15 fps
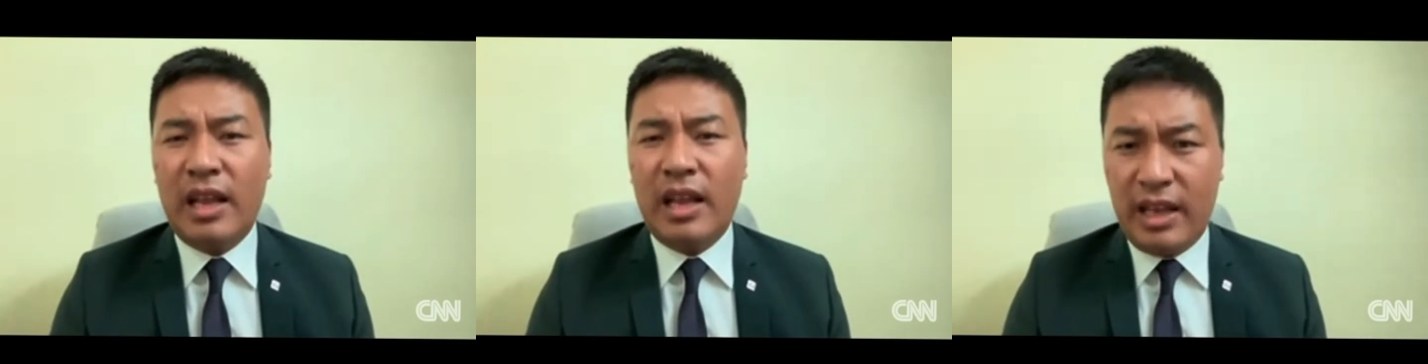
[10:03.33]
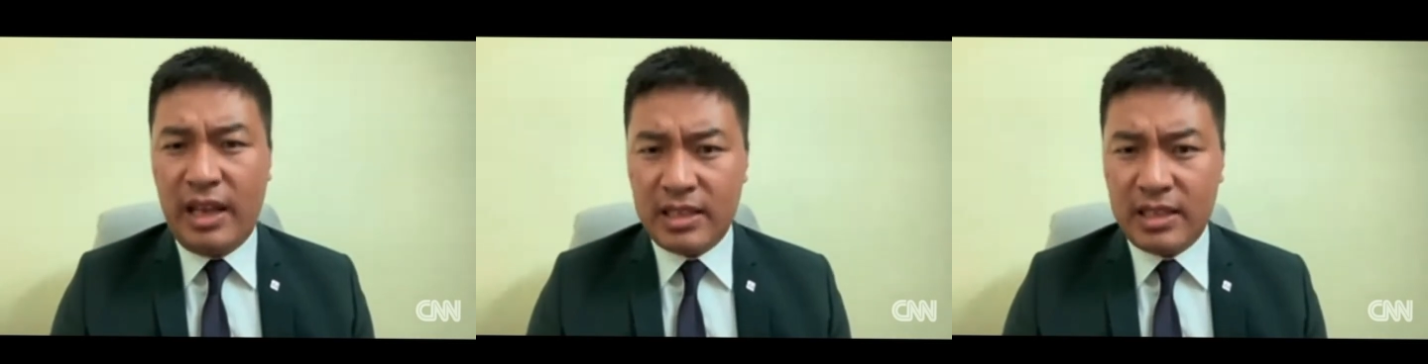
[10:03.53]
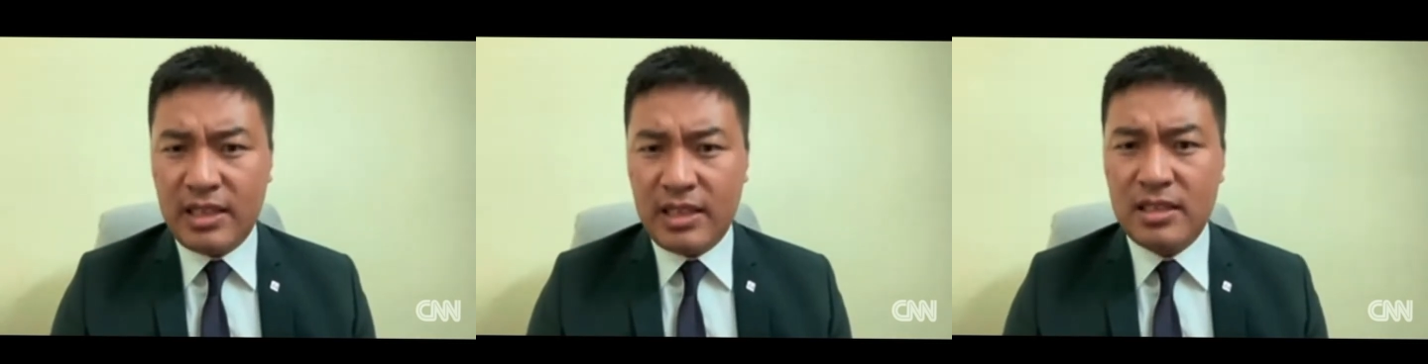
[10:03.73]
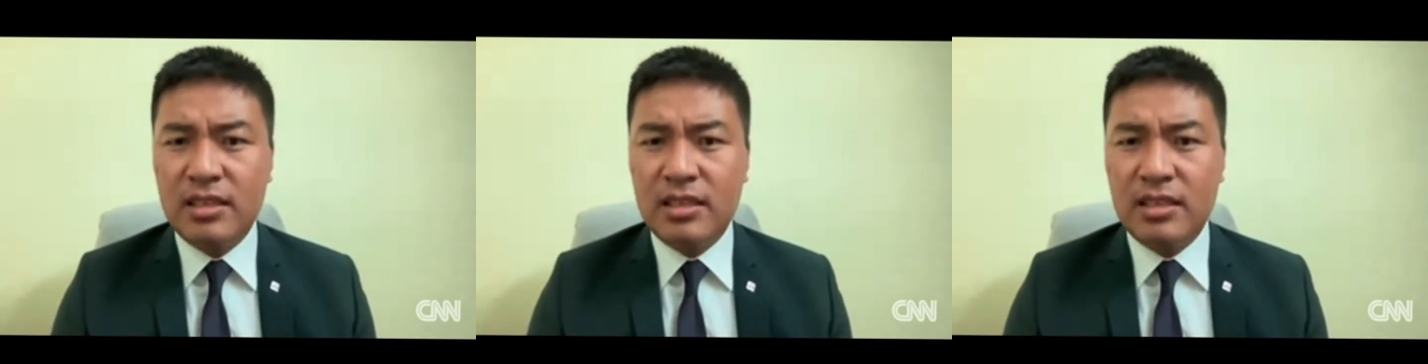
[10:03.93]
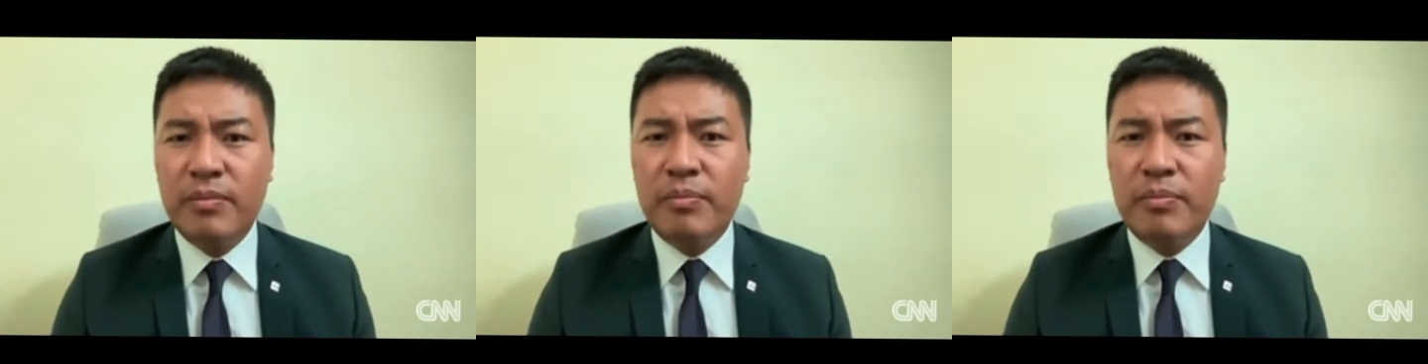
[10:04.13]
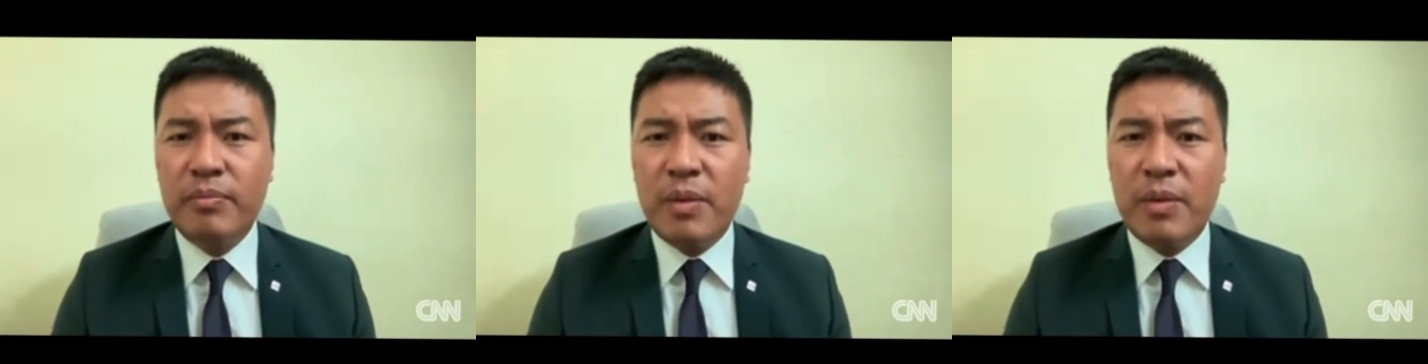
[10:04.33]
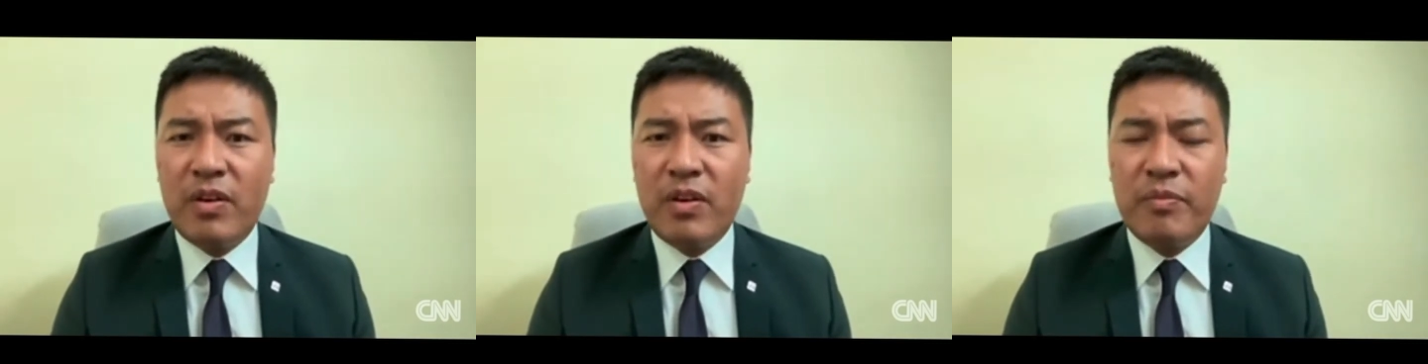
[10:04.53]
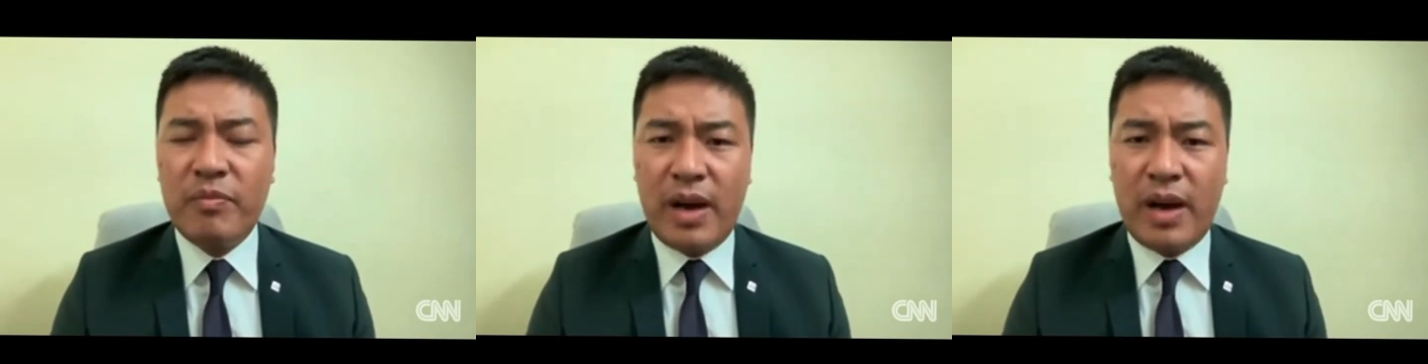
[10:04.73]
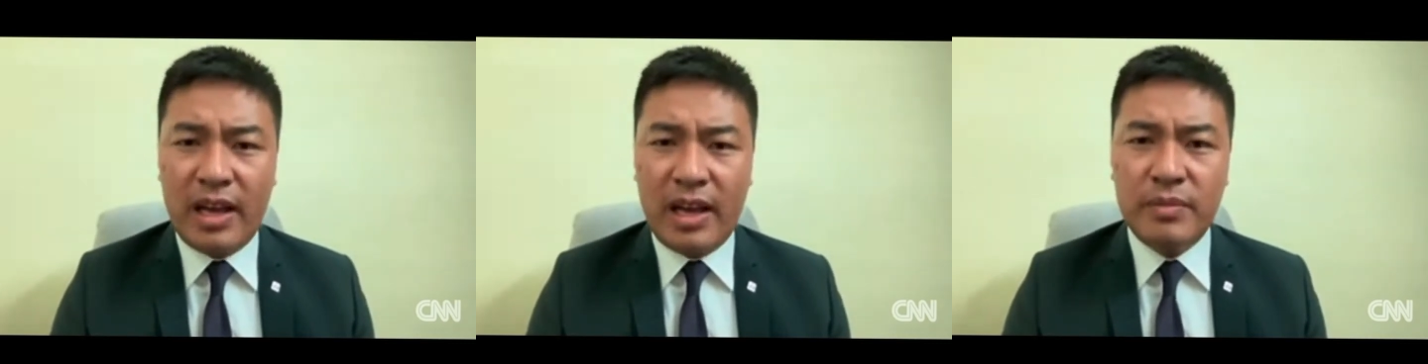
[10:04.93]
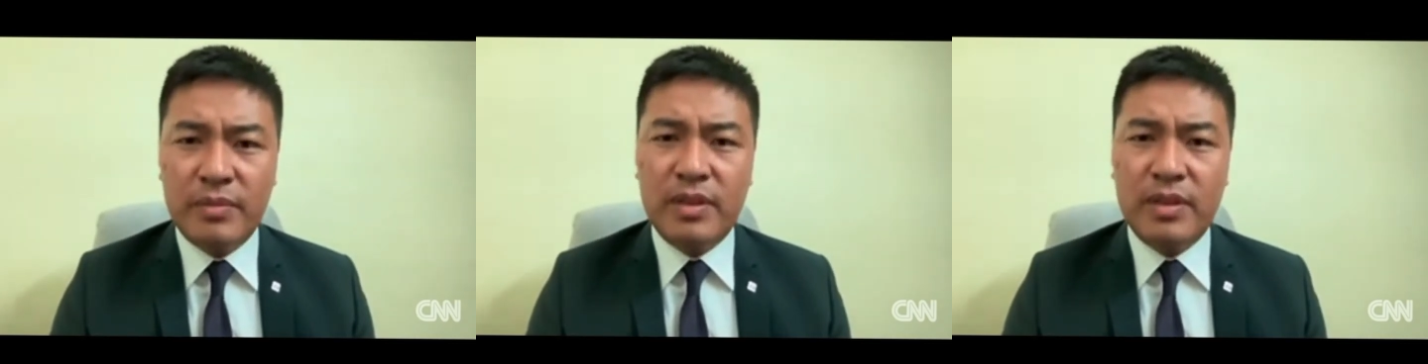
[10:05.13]
elected member of
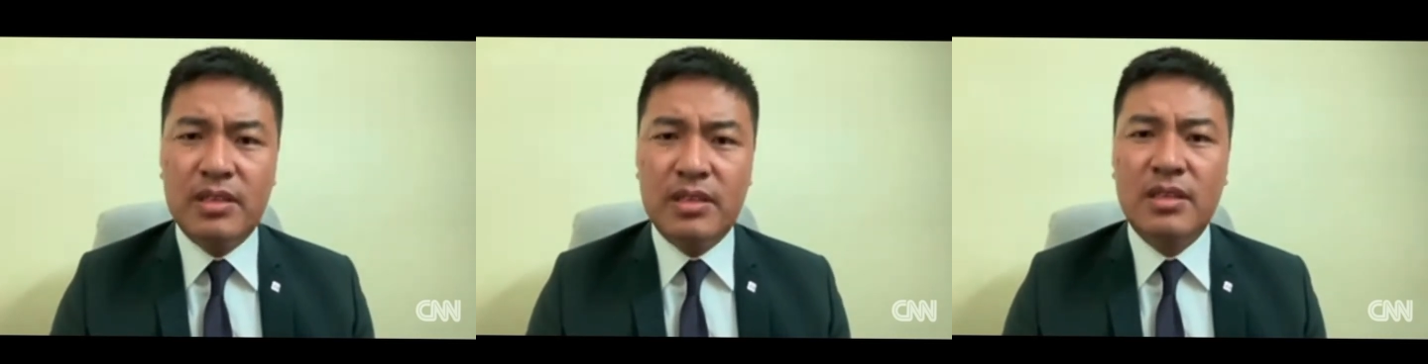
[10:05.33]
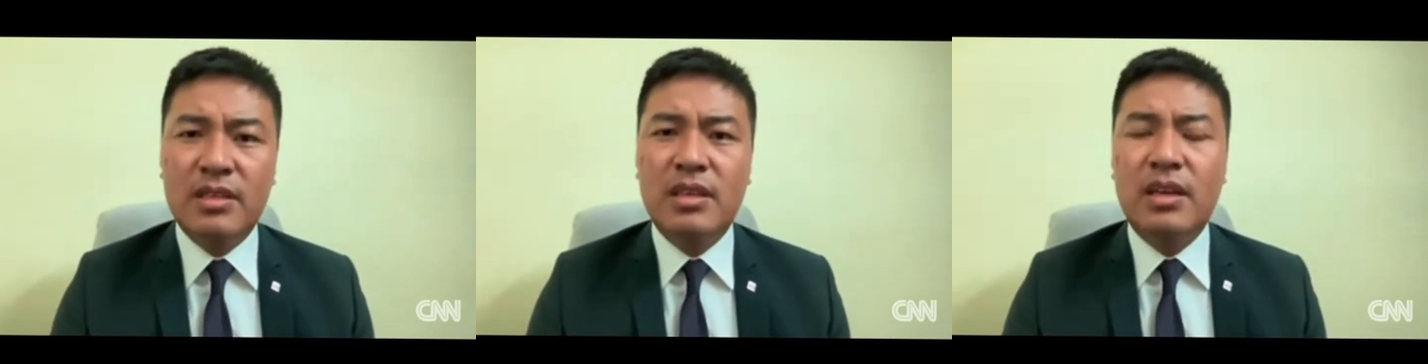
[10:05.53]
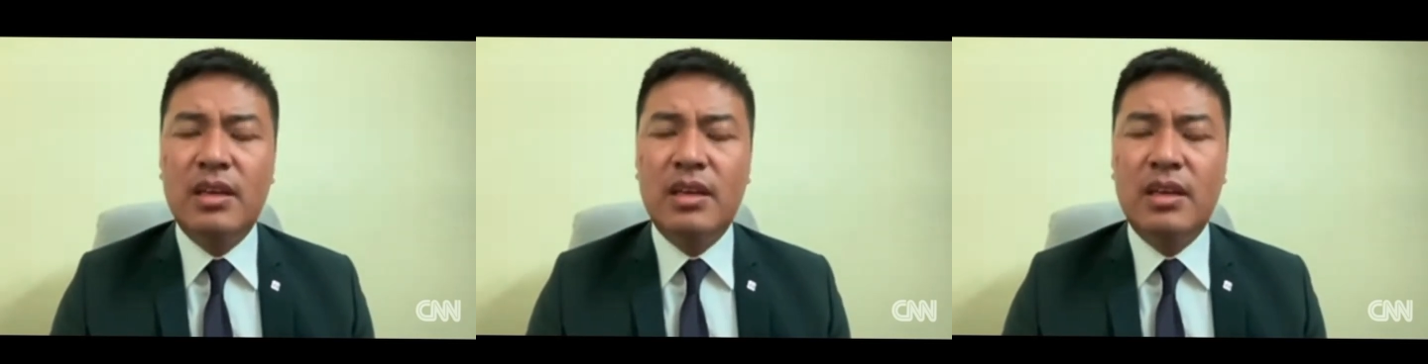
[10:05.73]
parliament.